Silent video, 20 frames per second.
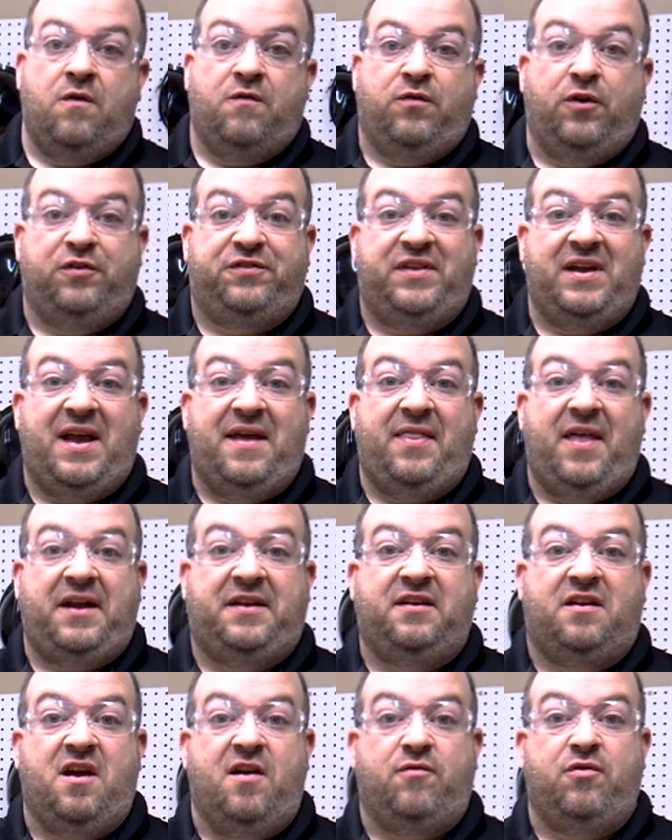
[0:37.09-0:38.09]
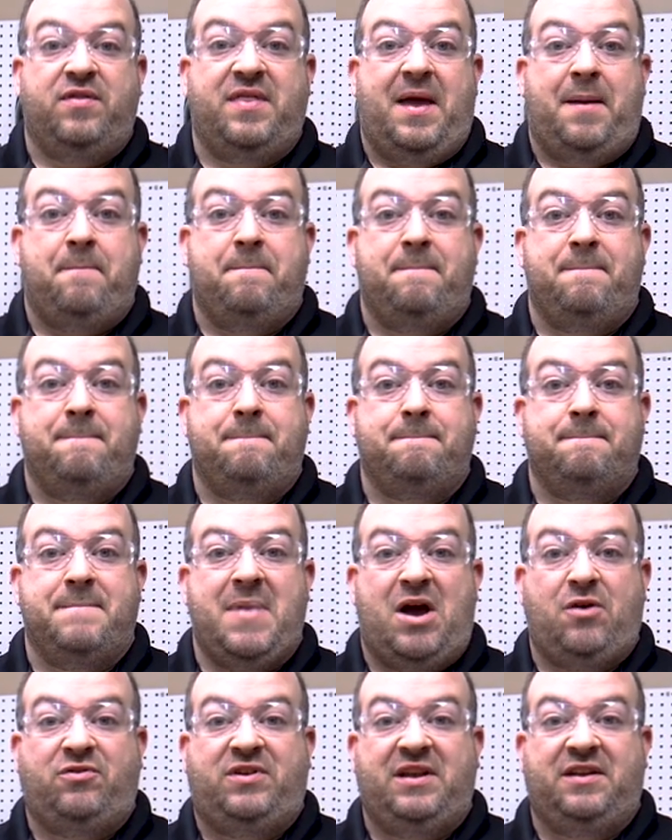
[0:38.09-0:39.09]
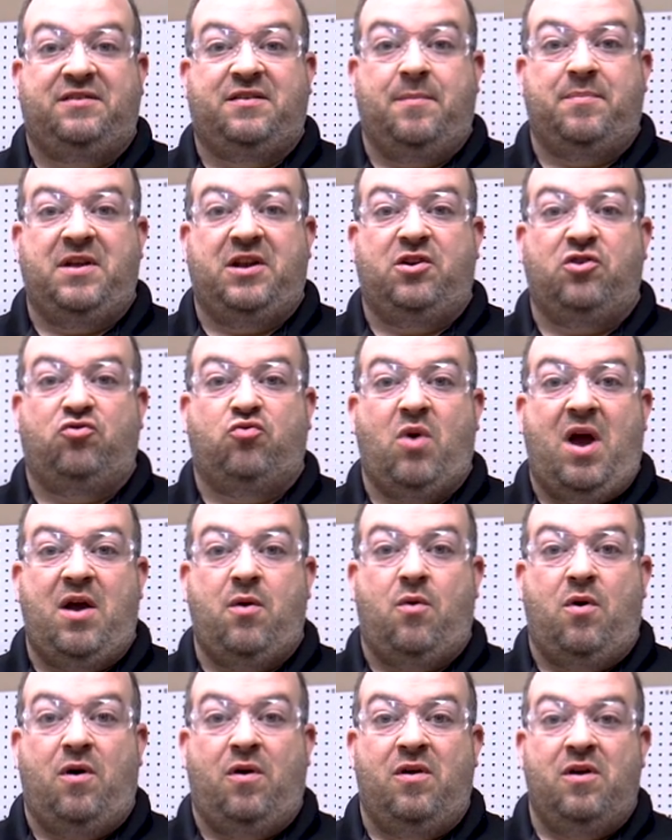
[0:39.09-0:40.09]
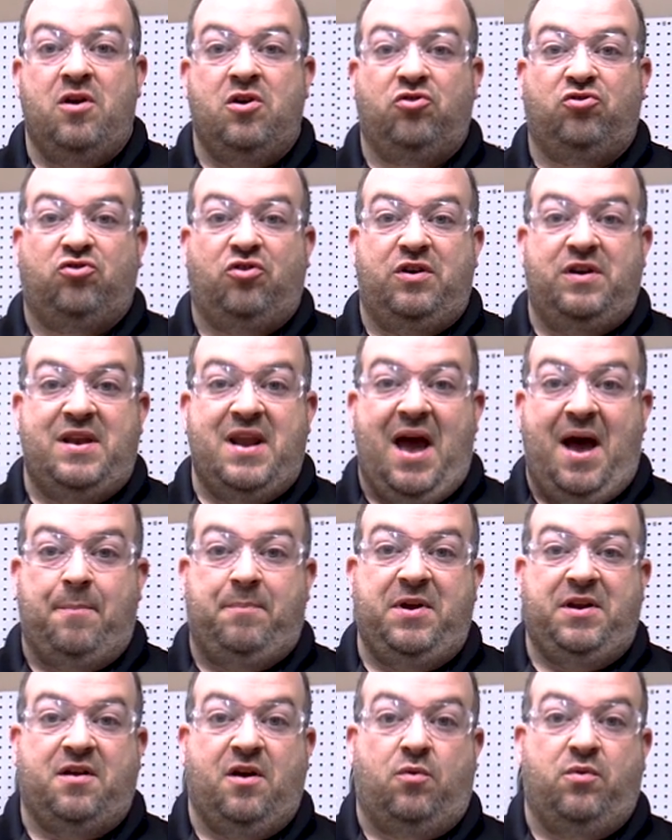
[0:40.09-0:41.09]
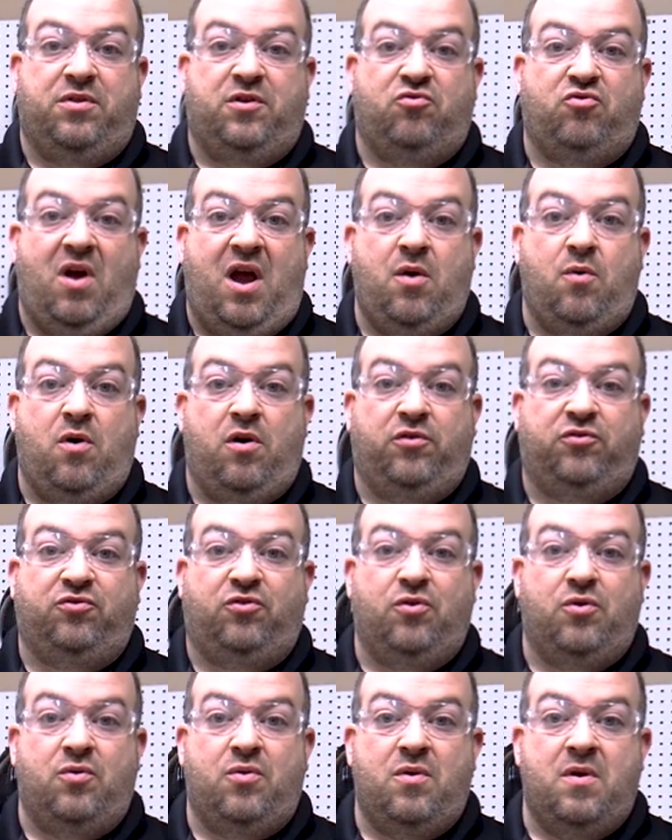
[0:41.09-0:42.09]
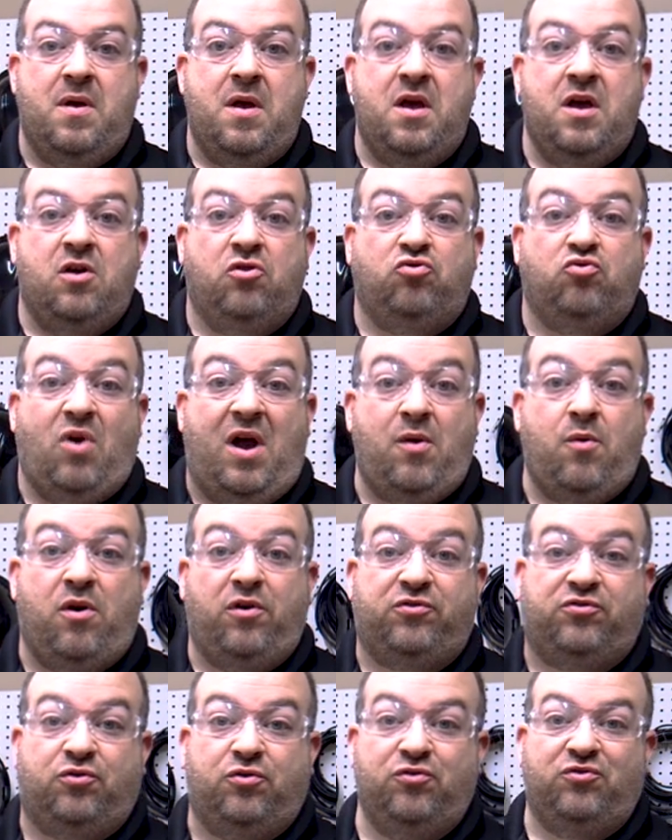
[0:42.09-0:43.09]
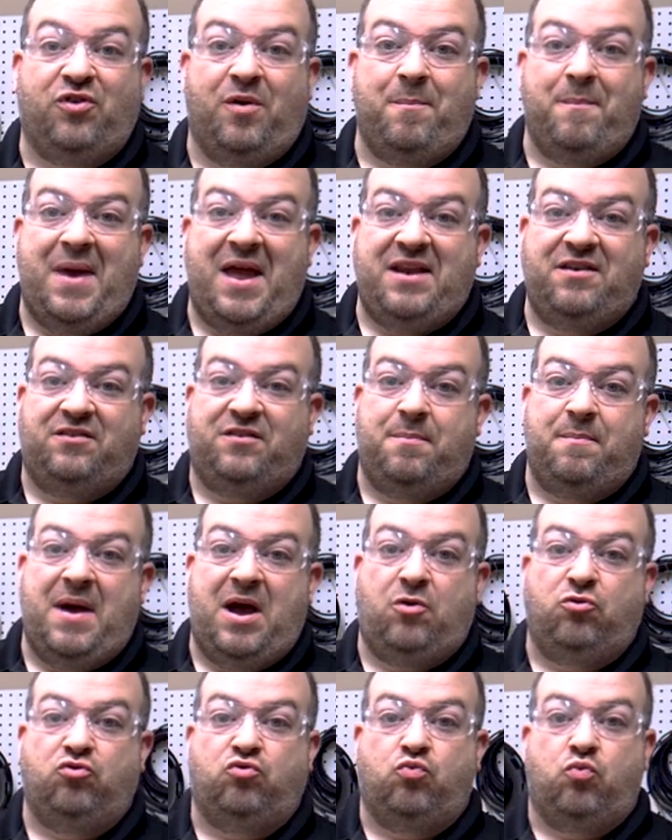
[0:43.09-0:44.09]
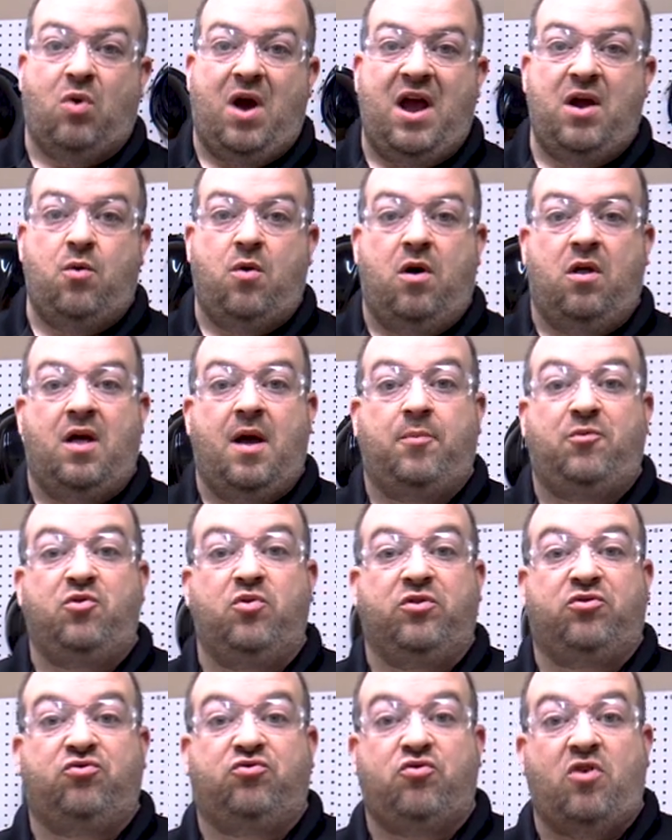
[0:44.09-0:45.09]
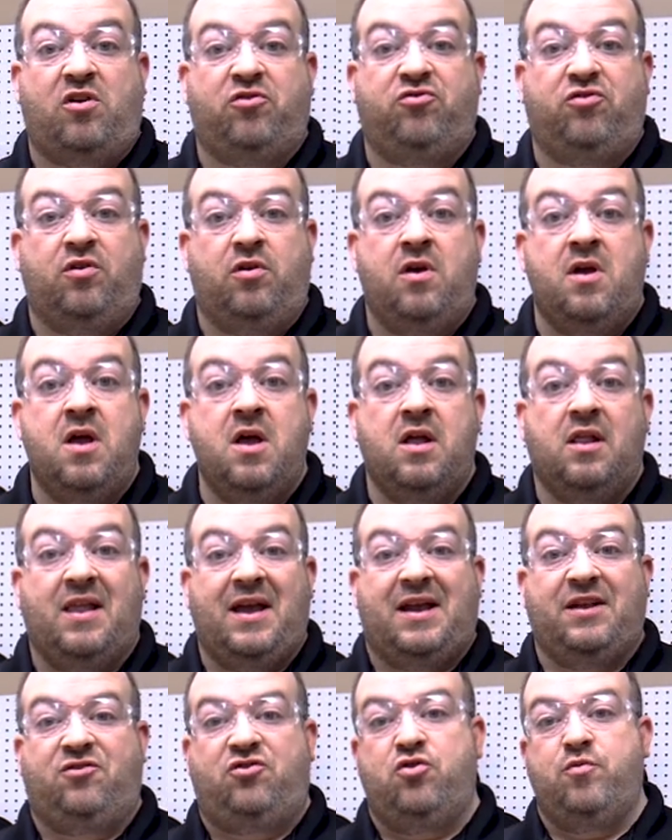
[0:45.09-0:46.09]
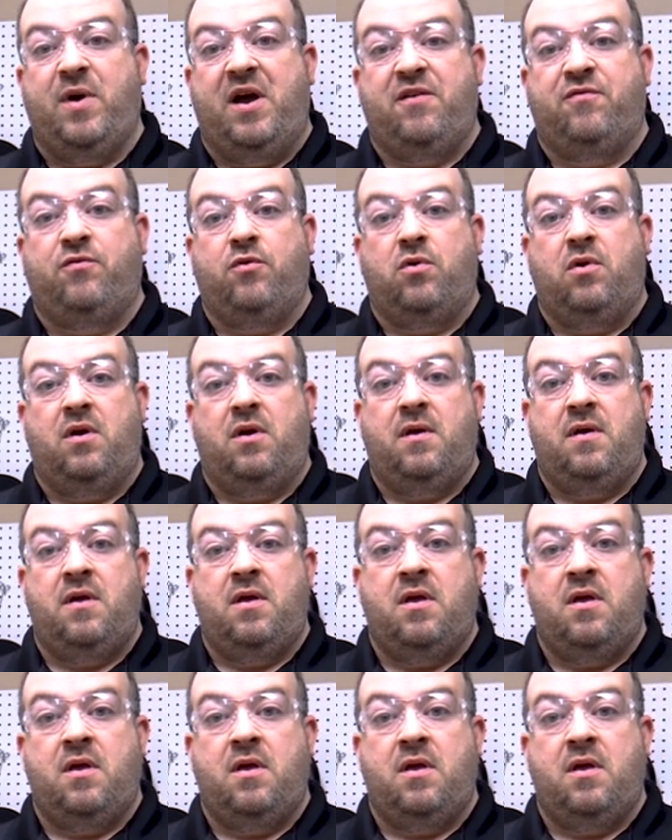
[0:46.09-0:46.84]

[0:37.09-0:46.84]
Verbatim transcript: First thing I'd like to cover that mounting something to drywall should not be done with a drywall screw. Drywall screws are meant to mount drywall up to a structure, like a 2x4.